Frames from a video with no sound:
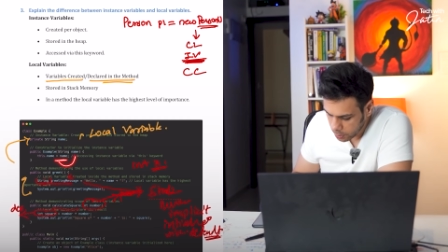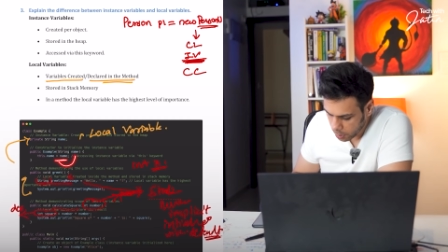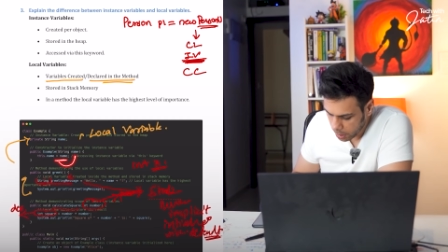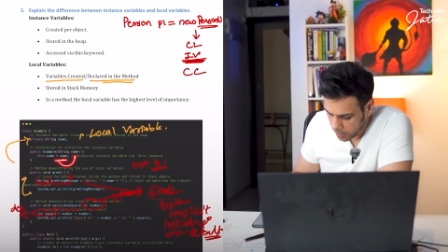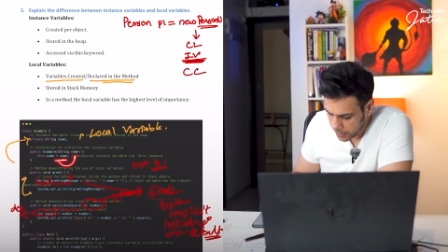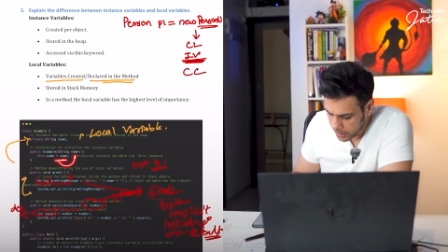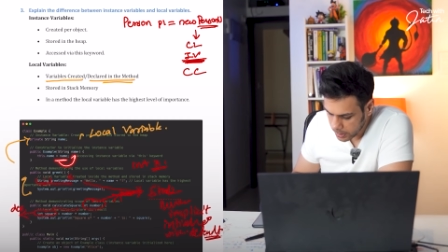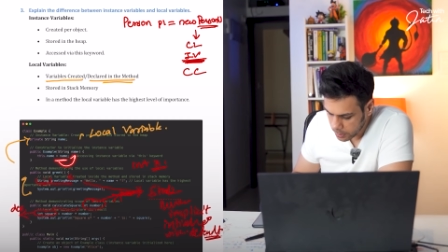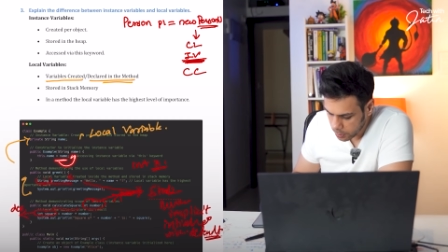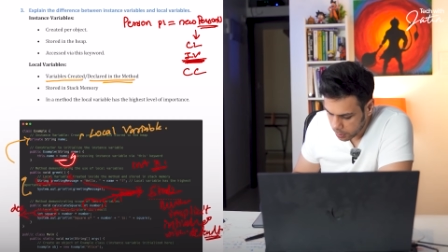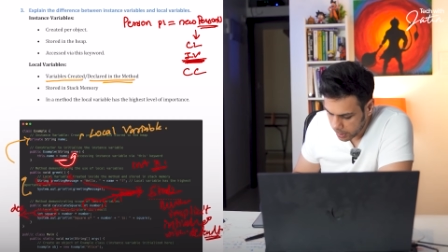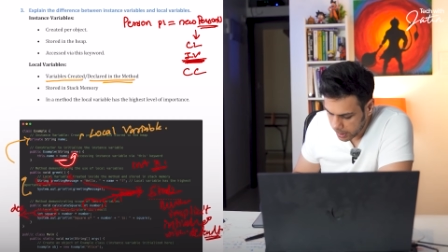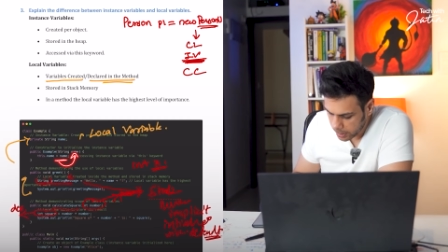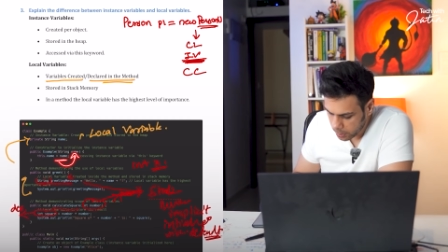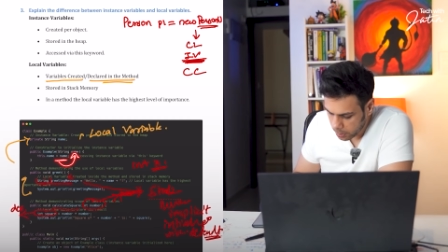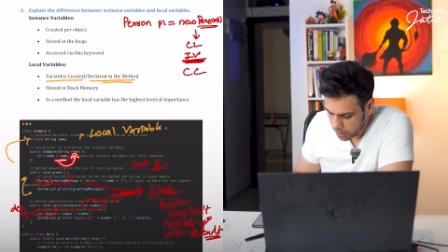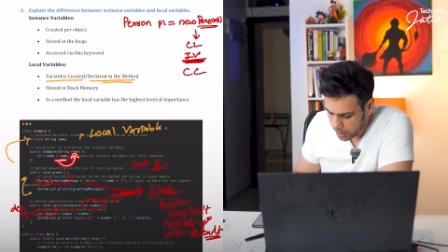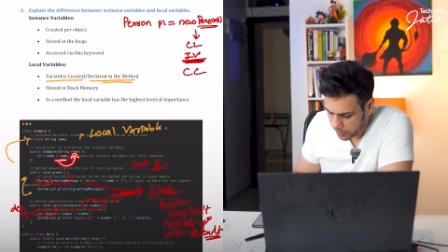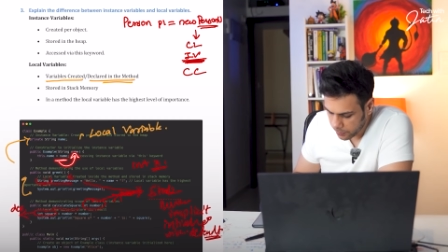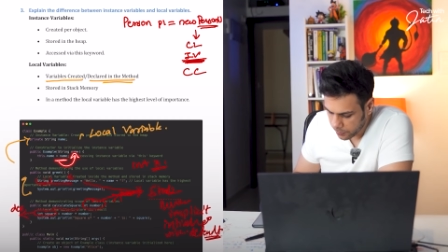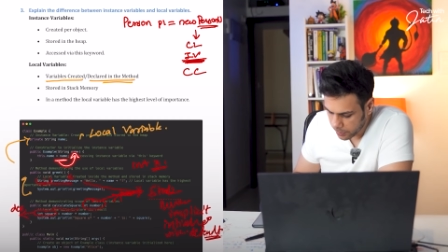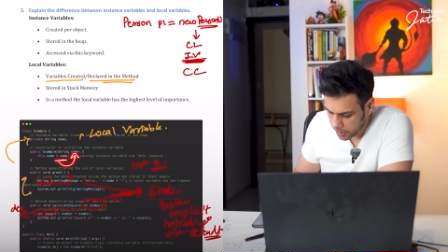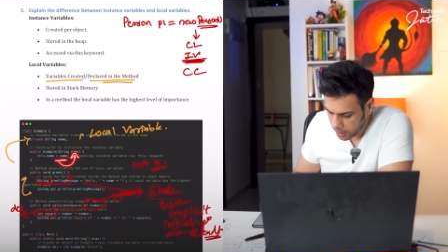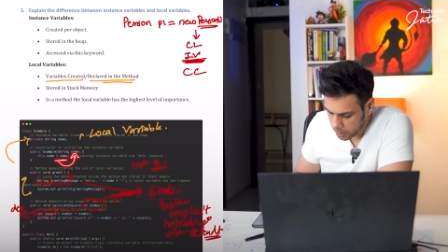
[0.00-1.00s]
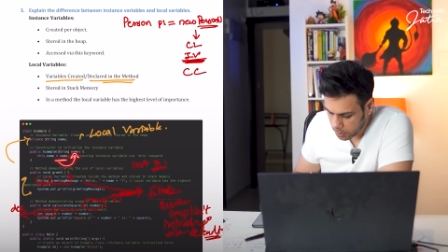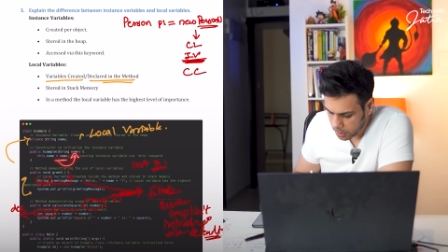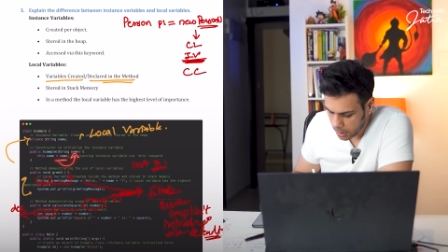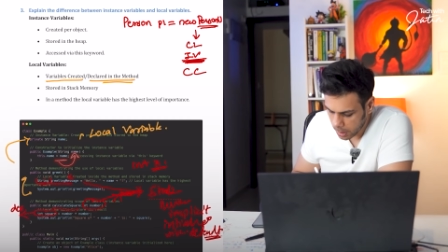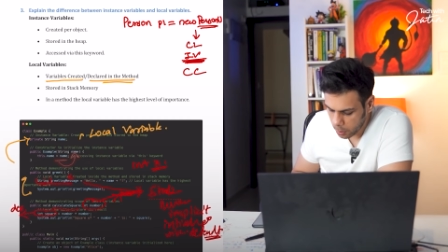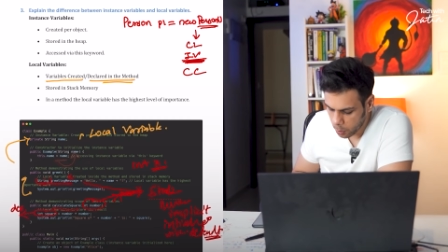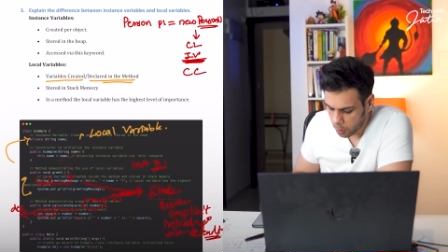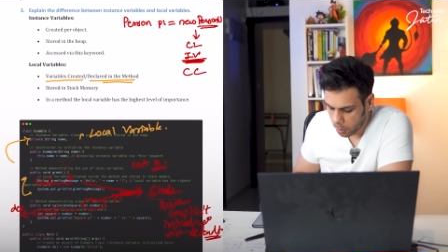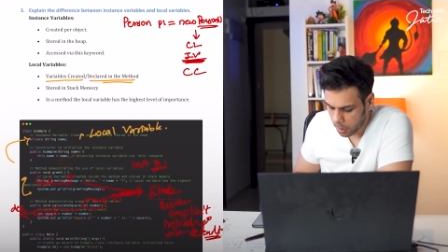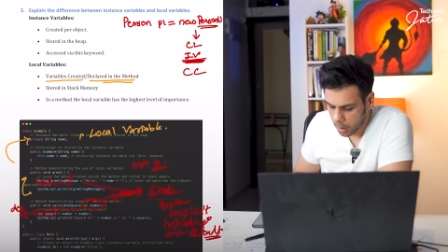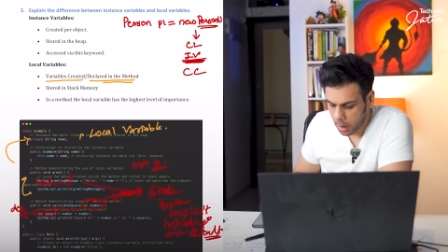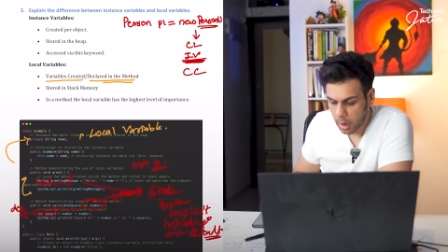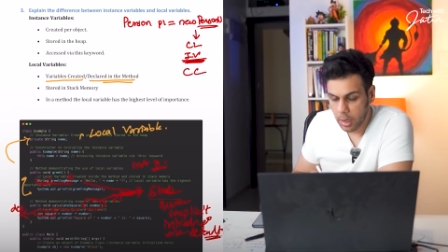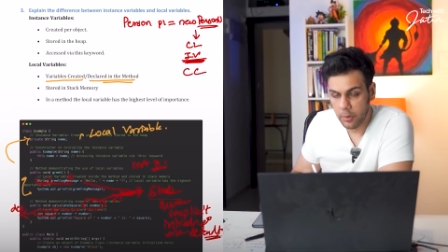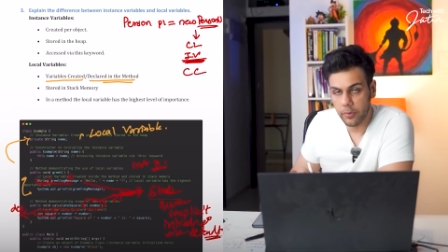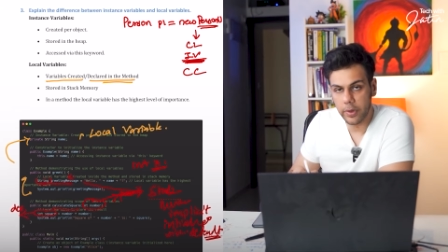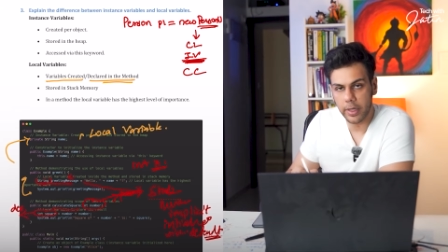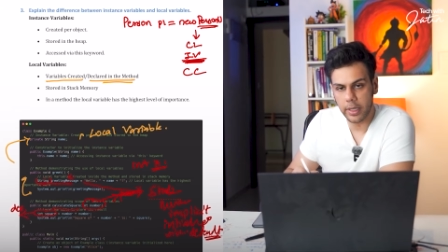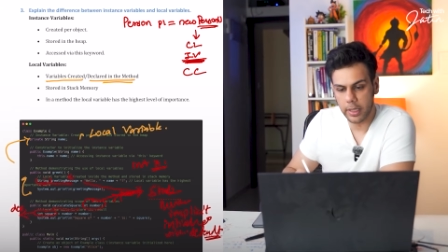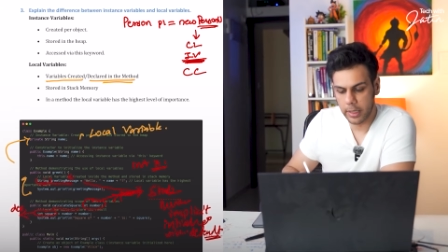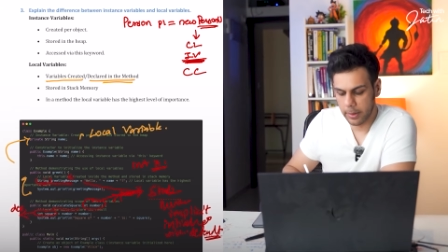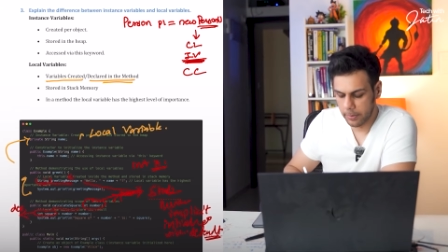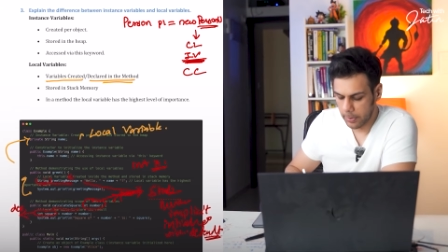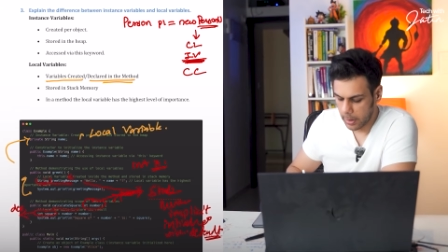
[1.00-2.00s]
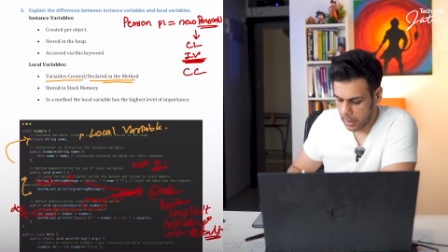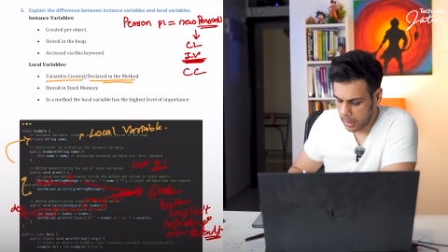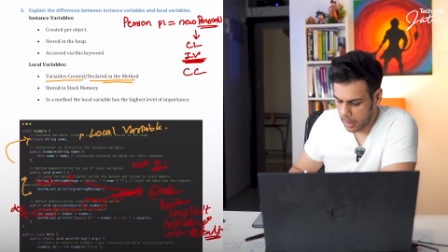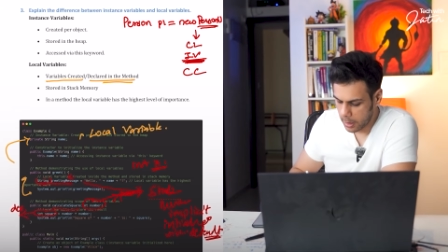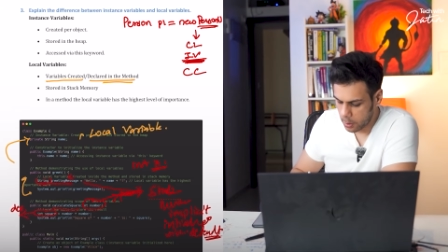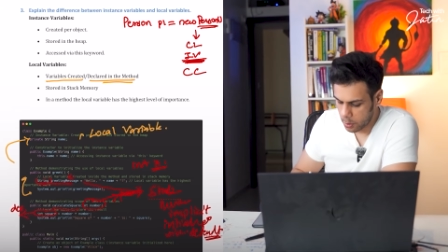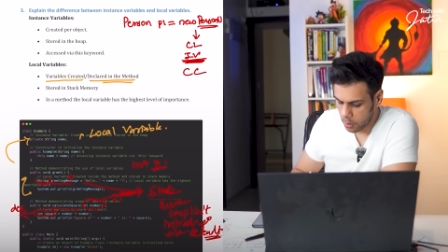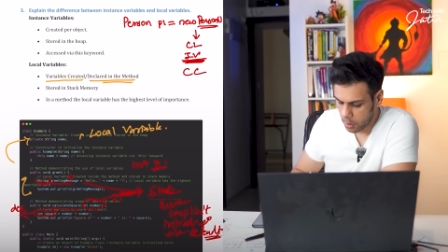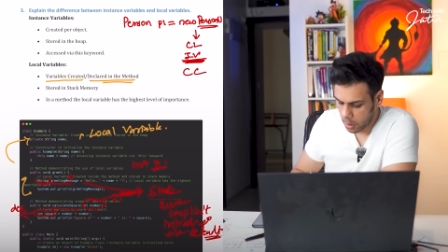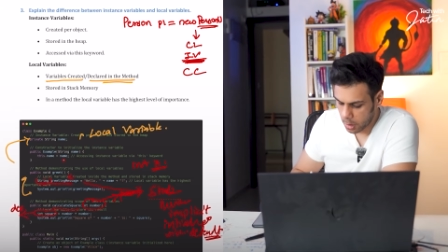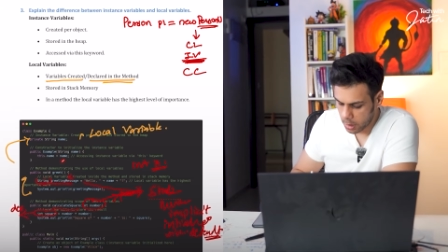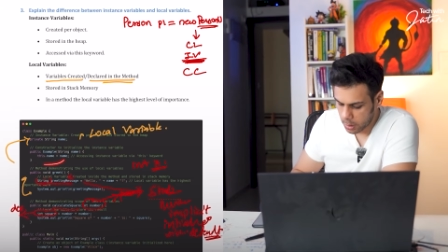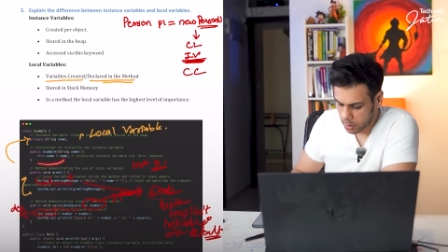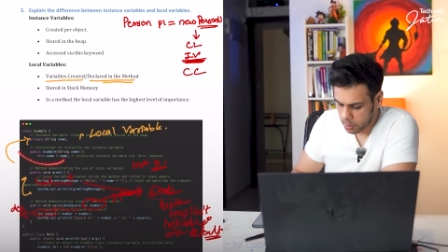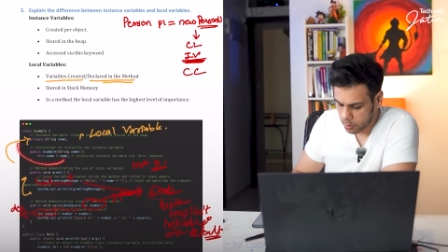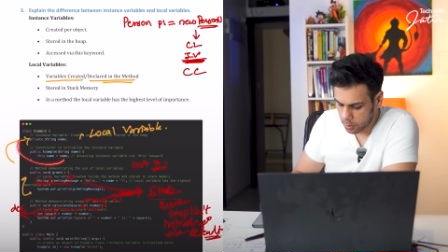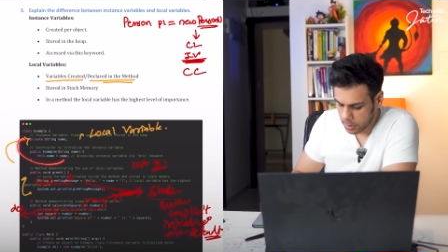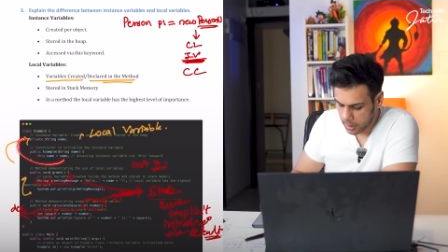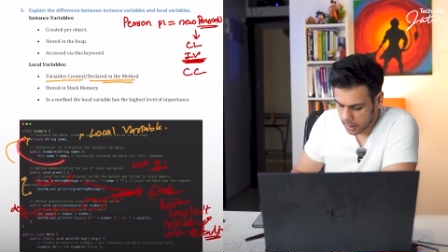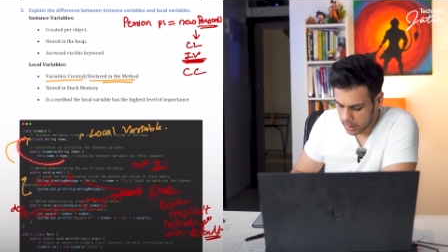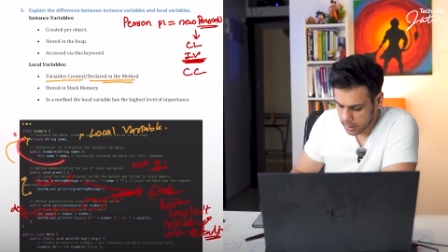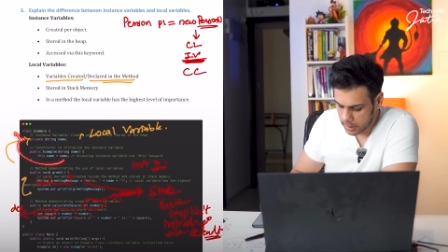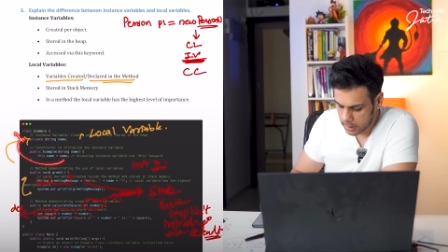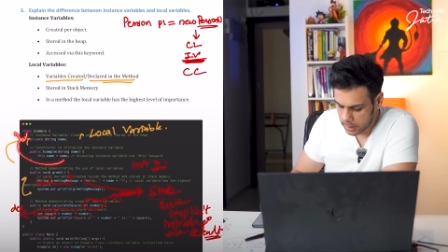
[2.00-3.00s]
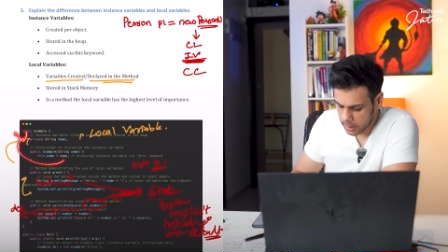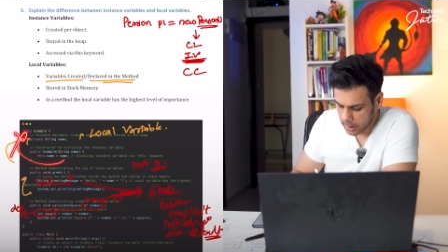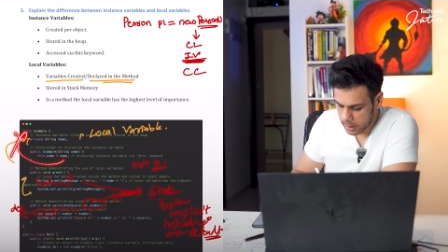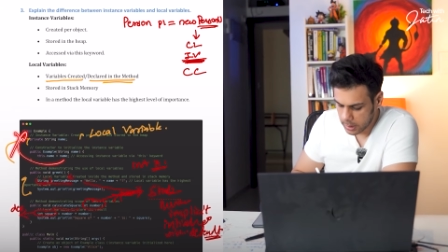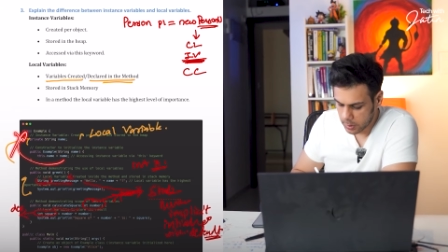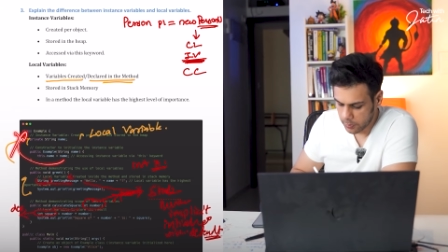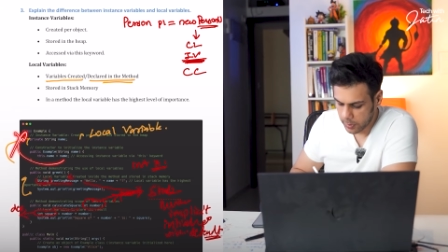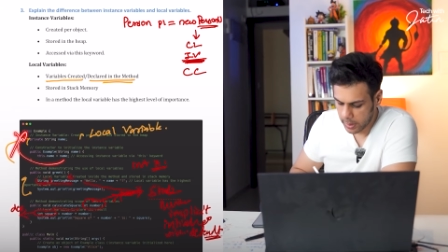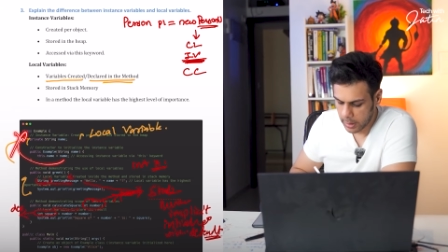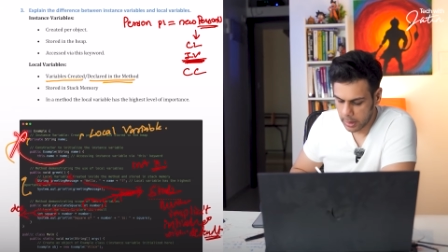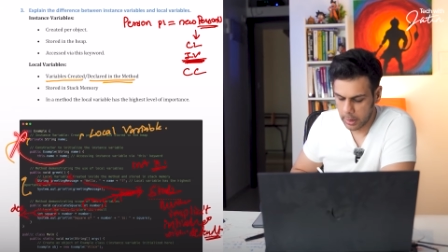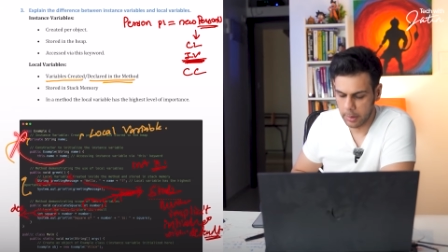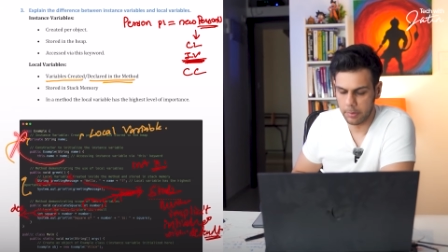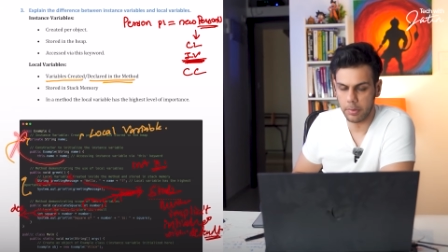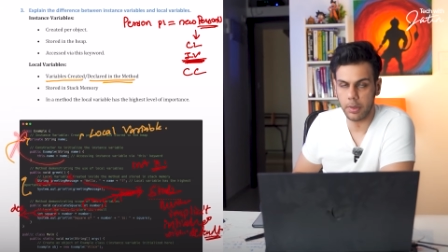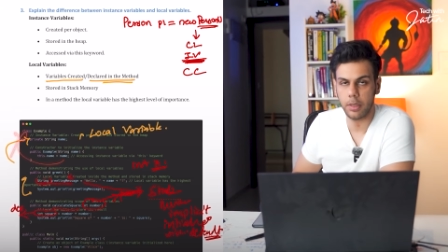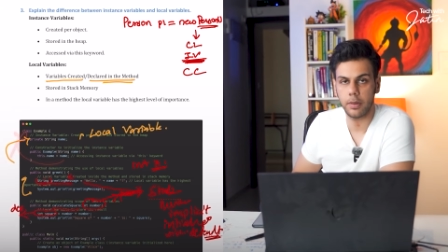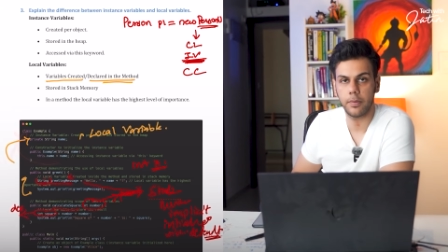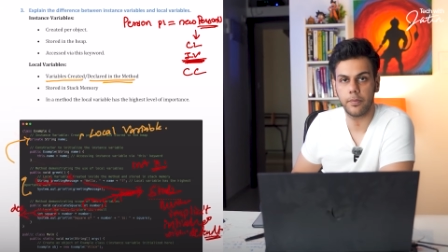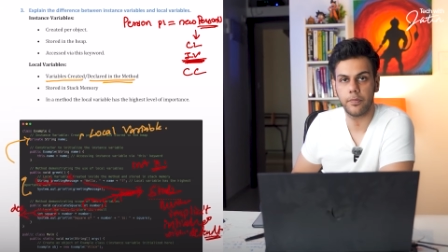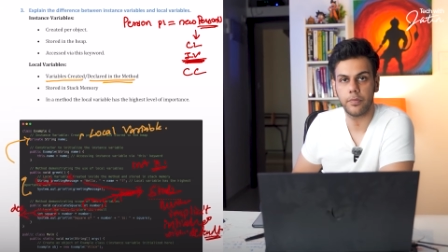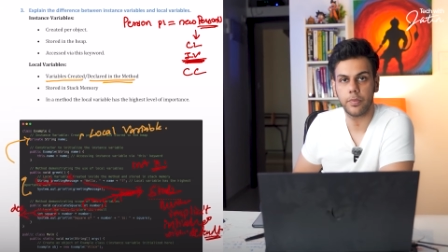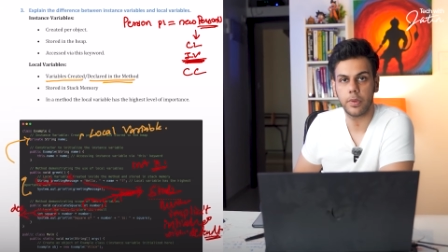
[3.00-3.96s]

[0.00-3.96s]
always going to refer to the local variable and not to the instance variable.